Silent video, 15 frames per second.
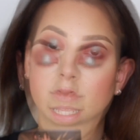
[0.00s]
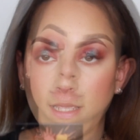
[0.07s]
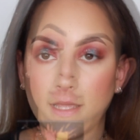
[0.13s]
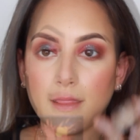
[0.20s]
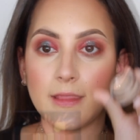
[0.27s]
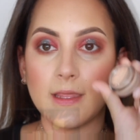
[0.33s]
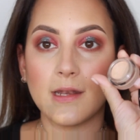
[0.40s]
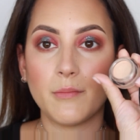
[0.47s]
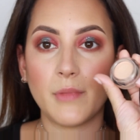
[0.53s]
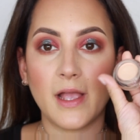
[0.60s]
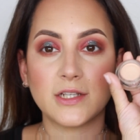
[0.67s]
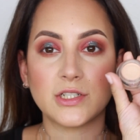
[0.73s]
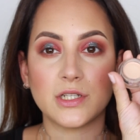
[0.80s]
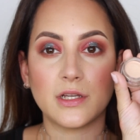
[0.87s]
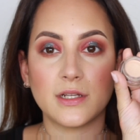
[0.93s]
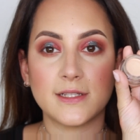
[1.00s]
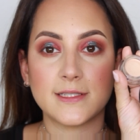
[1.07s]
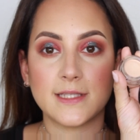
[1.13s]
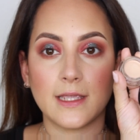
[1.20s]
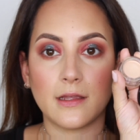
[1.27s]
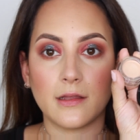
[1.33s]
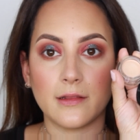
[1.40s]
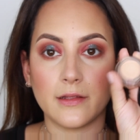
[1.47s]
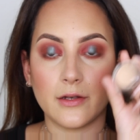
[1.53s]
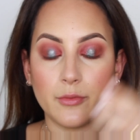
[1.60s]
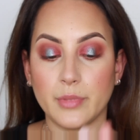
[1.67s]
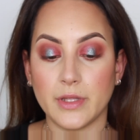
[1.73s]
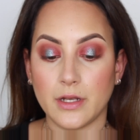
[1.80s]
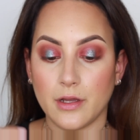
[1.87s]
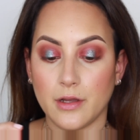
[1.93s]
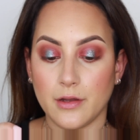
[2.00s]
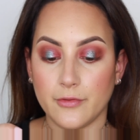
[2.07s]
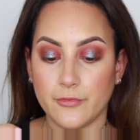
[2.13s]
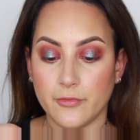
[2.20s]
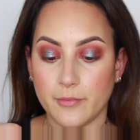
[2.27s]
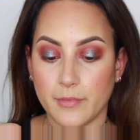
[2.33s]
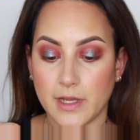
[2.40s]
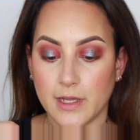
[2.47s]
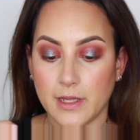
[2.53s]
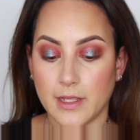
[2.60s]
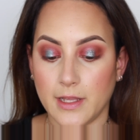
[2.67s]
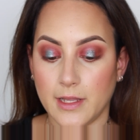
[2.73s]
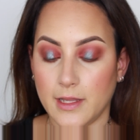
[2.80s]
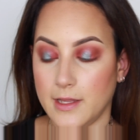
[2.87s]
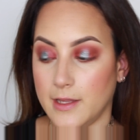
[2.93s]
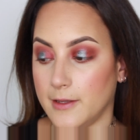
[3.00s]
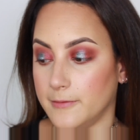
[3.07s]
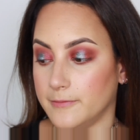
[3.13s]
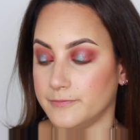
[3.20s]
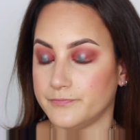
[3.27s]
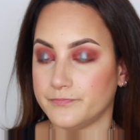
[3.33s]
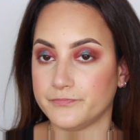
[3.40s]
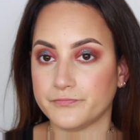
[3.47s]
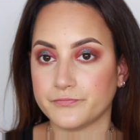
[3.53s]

And then I'm actually going to take a little bit of my um,